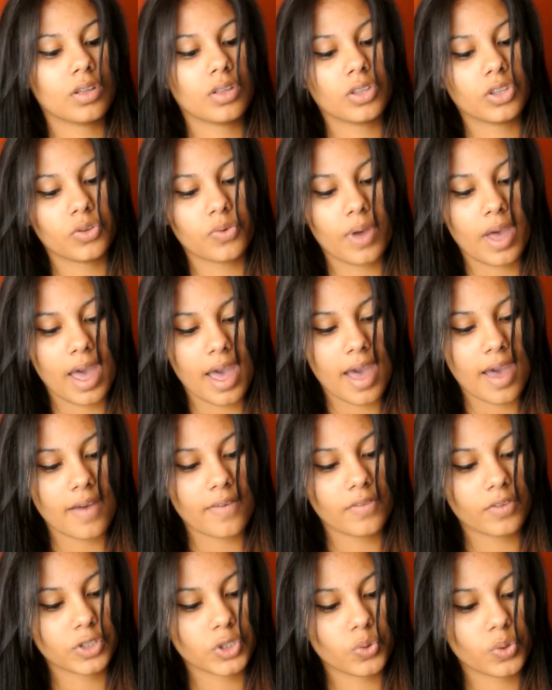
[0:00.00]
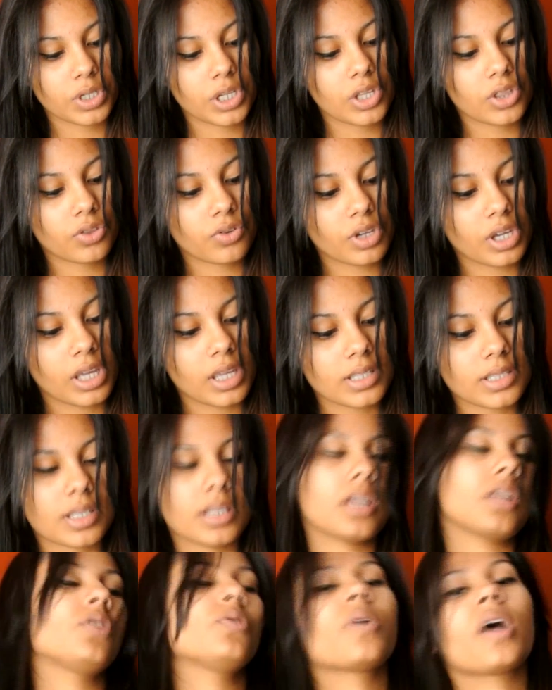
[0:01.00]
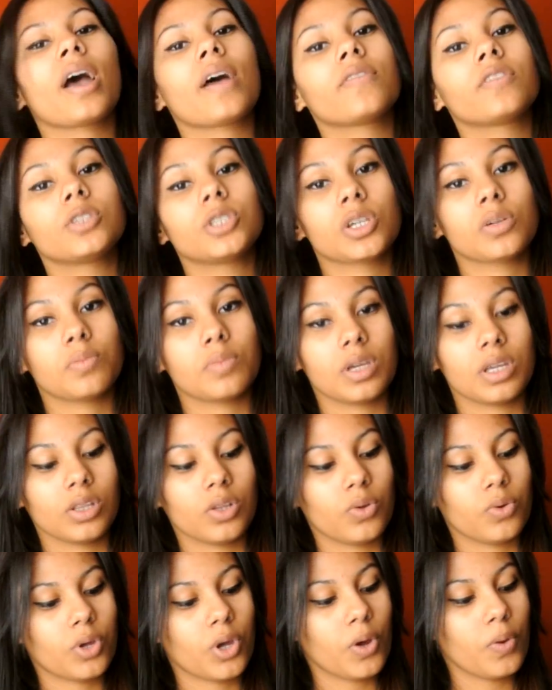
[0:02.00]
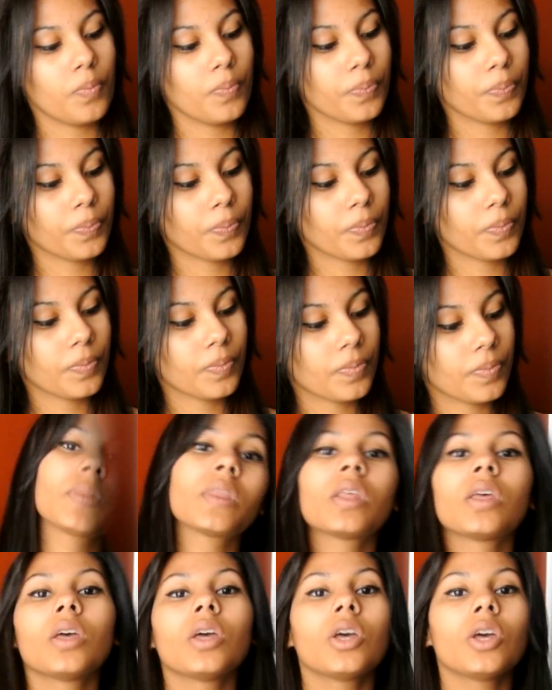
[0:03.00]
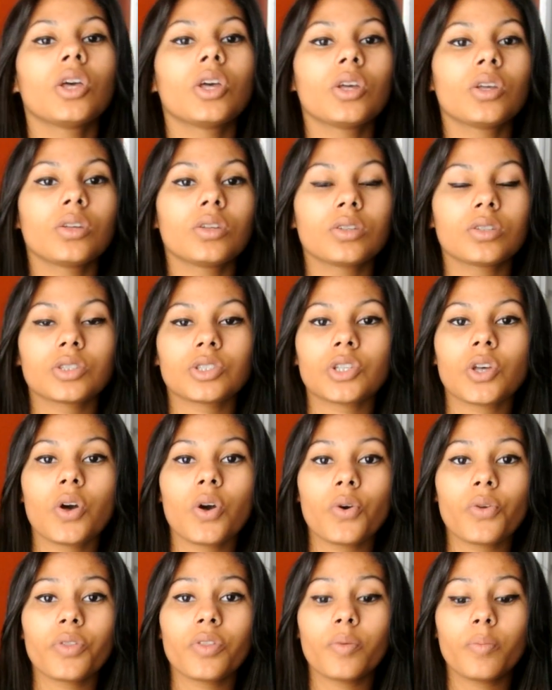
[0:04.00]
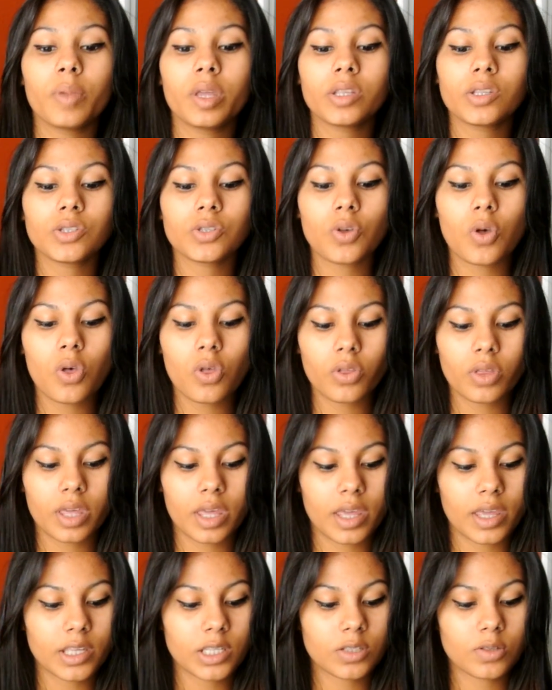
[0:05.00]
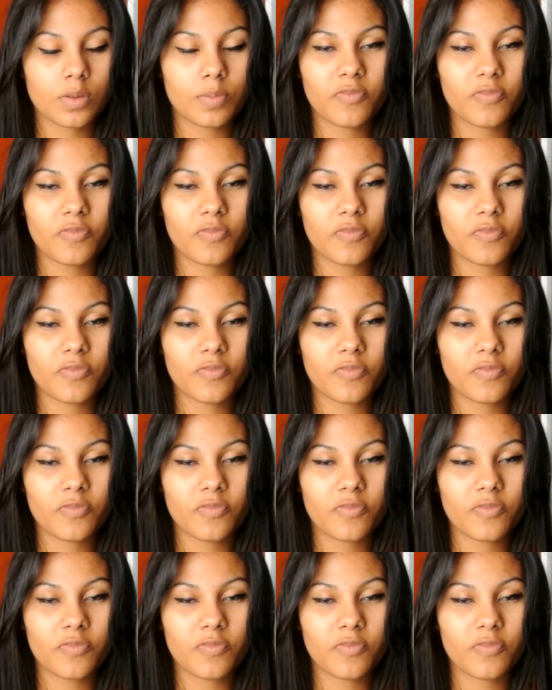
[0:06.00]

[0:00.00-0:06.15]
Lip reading: you have 23s, and then you have the Jumpman logo. So the midsole is